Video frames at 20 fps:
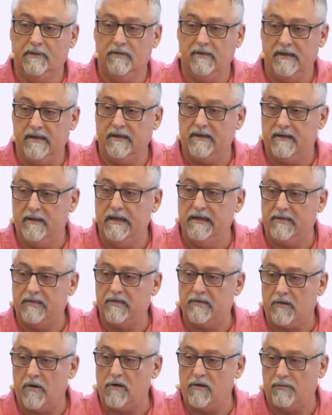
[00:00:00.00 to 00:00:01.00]
See, it, it,
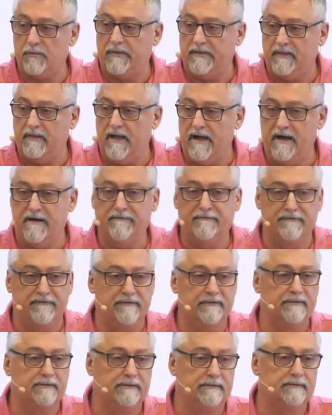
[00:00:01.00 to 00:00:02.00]
starts with love,
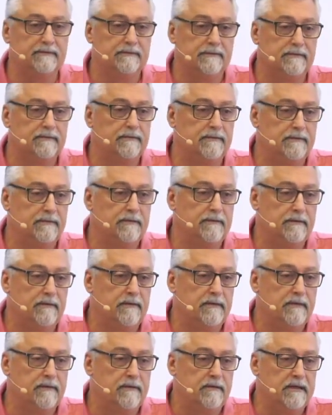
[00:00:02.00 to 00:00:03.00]

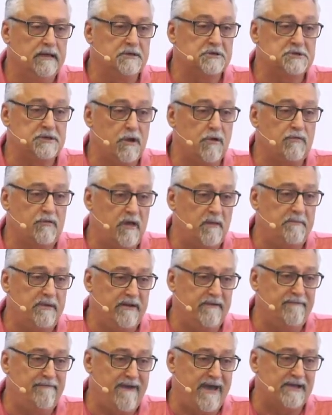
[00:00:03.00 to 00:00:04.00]
it shows up in
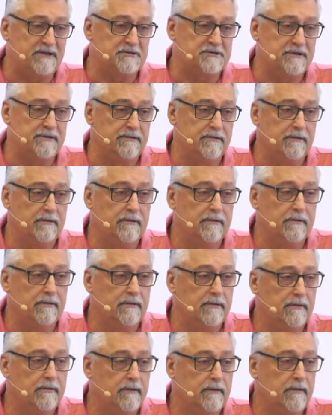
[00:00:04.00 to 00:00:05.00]
affection,
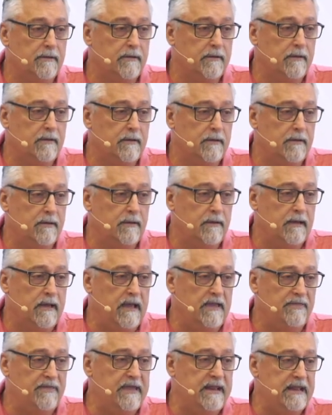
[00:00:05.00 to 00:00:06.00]

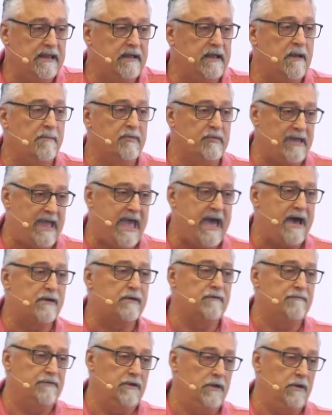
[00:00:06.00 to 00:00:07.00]
and then it comes out
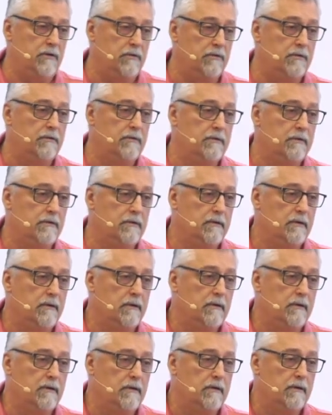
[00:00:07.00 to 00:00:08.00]
of you
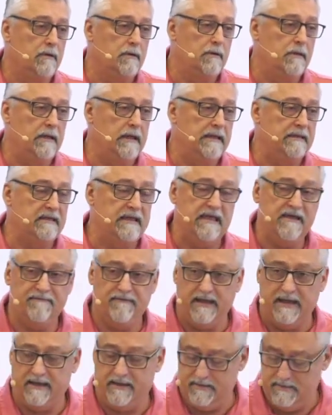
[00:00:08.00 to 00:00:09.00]
in
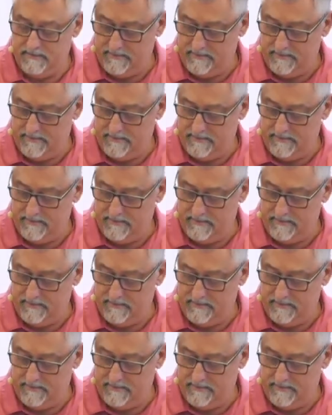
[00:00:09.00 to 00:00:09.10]
giving.